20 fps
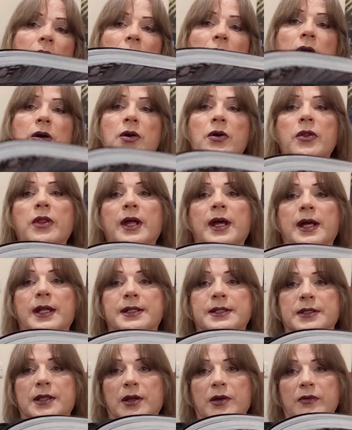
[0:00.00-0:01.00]
all
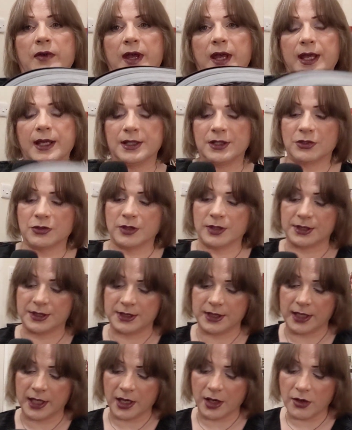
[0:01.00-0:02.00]
that of extras.
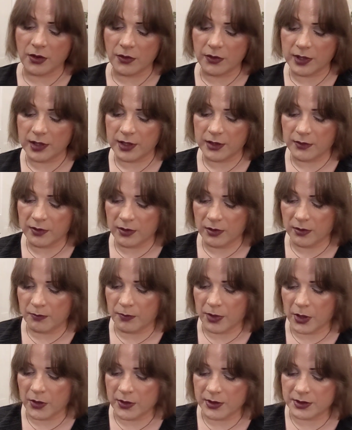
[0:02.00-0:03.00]
So you get all the
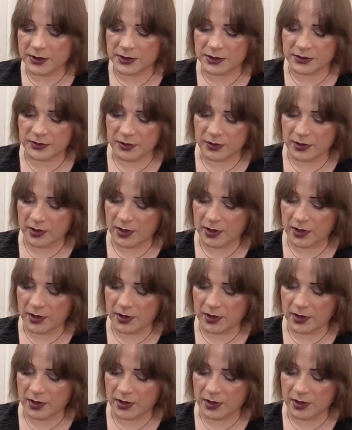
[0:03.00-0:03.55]
bonus